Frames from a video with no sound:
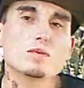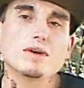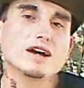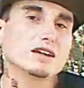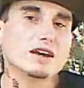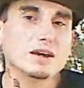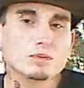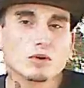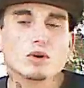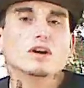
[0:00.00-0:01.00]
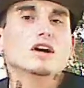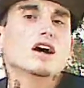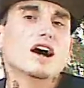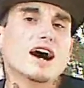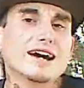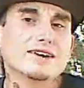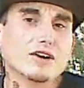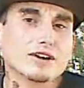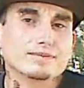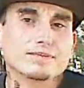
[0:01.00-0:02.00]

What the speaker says: back in April, Hydar.